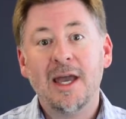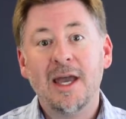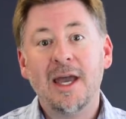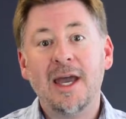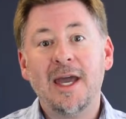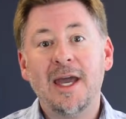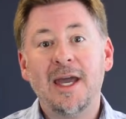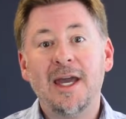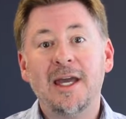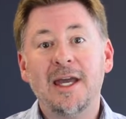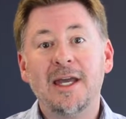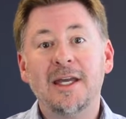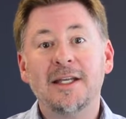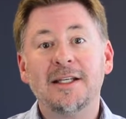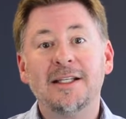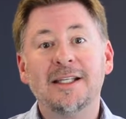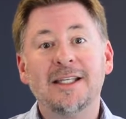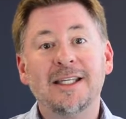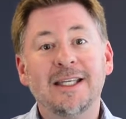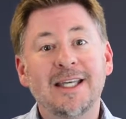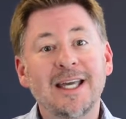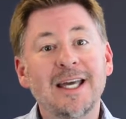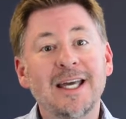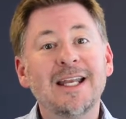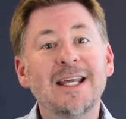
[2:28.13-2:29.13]

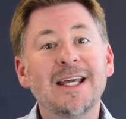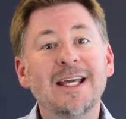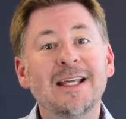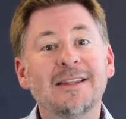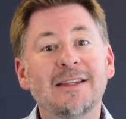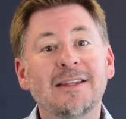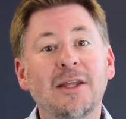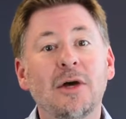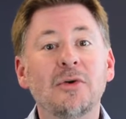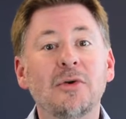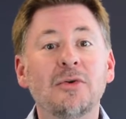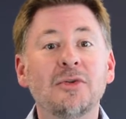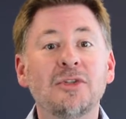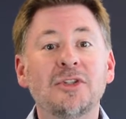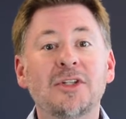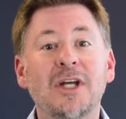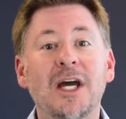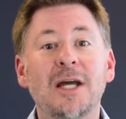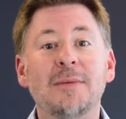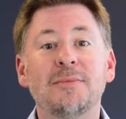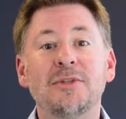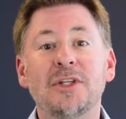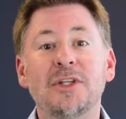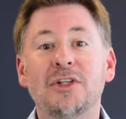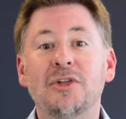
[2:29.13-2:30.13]
And getting those
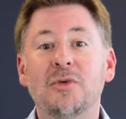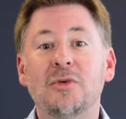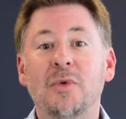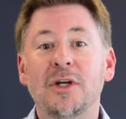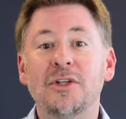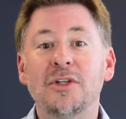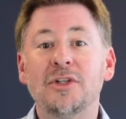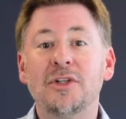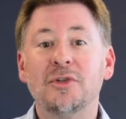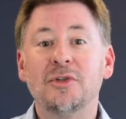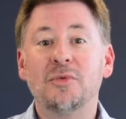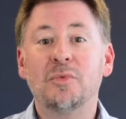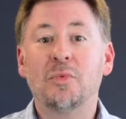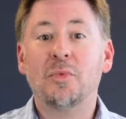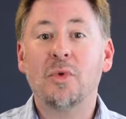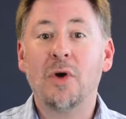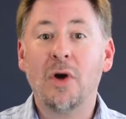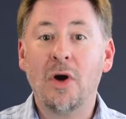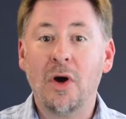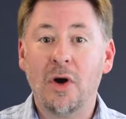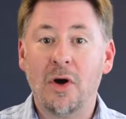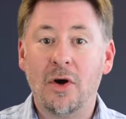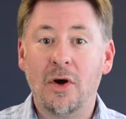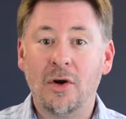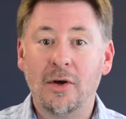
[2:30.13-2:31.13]
type situations
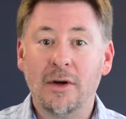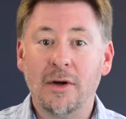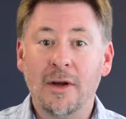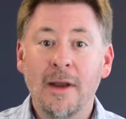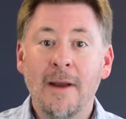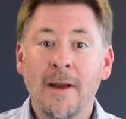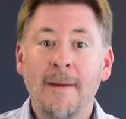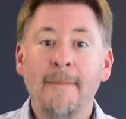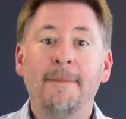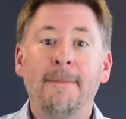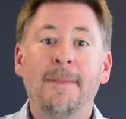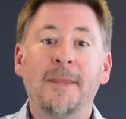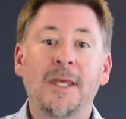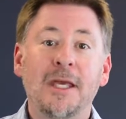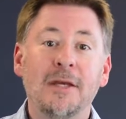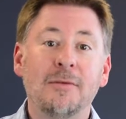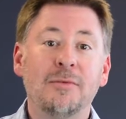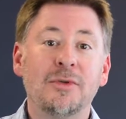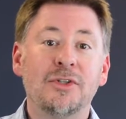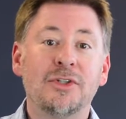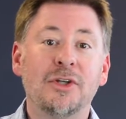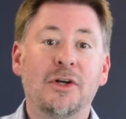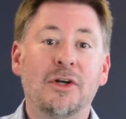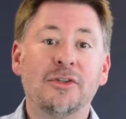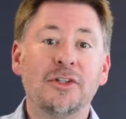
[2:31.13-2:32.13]
wrong can
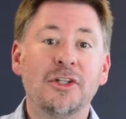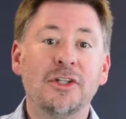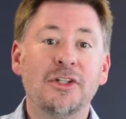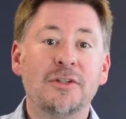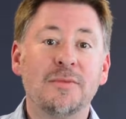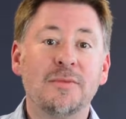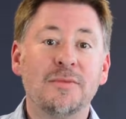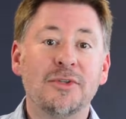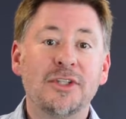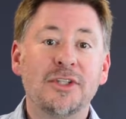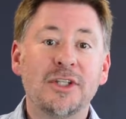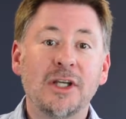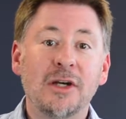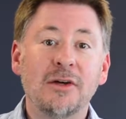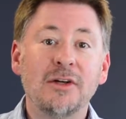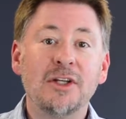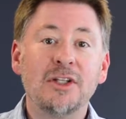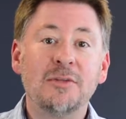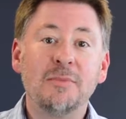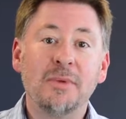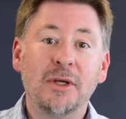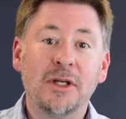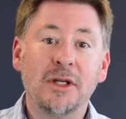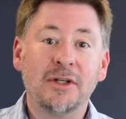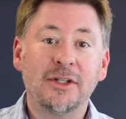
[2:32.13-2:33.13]
result in some
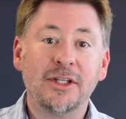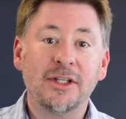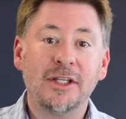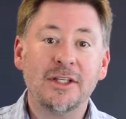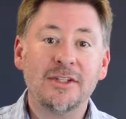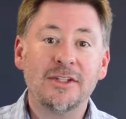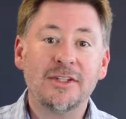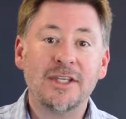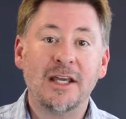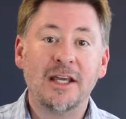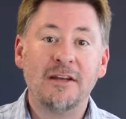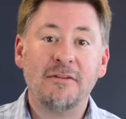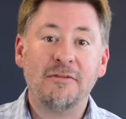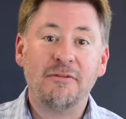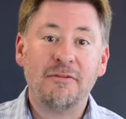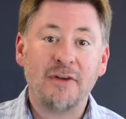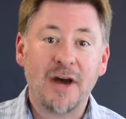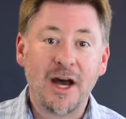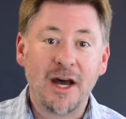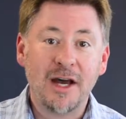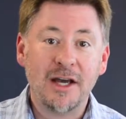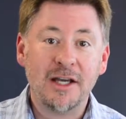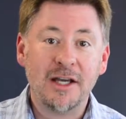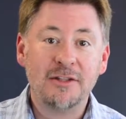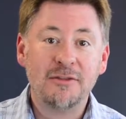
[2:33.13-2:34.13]
serious penalties and
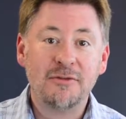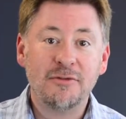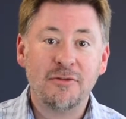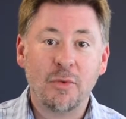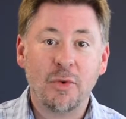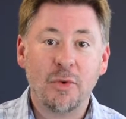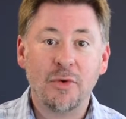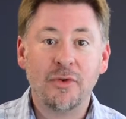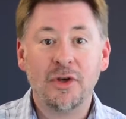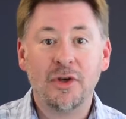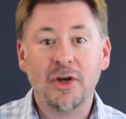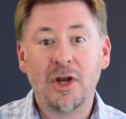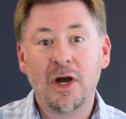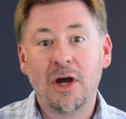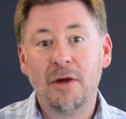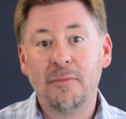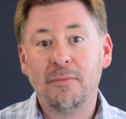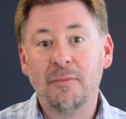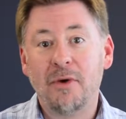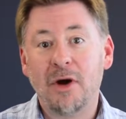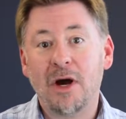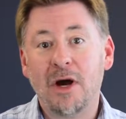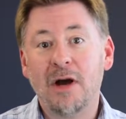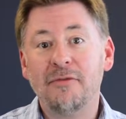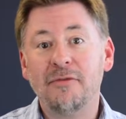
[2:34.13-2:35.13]
fines for the
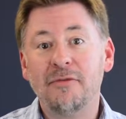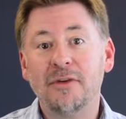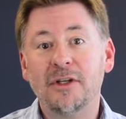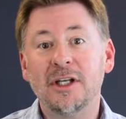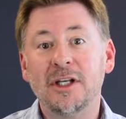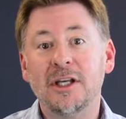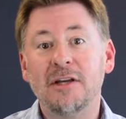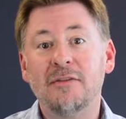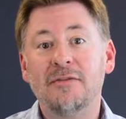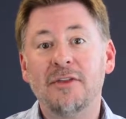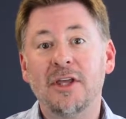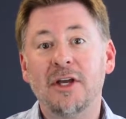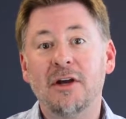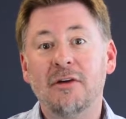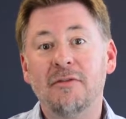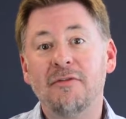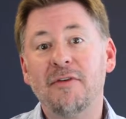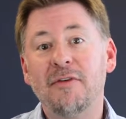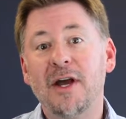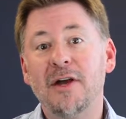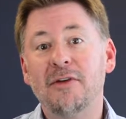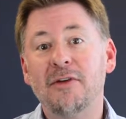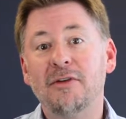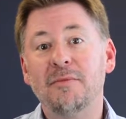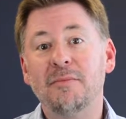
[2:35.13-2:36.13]
nonprofit if they are
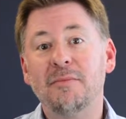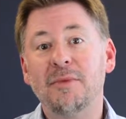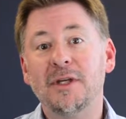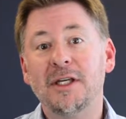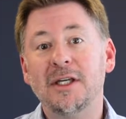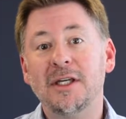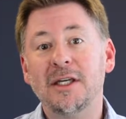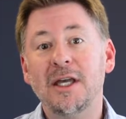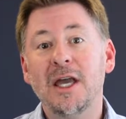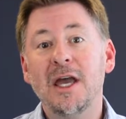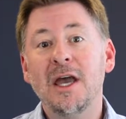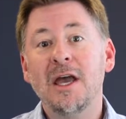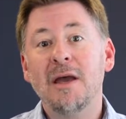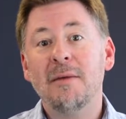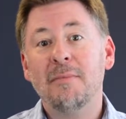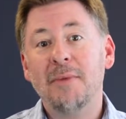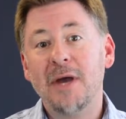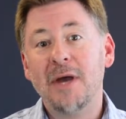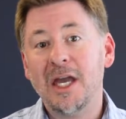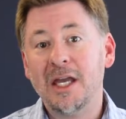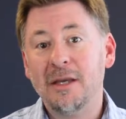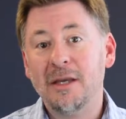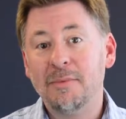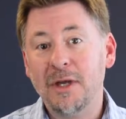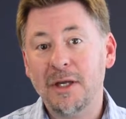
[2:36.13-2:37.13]
found to be
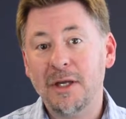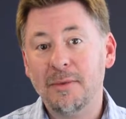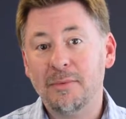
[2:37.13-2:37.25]
paying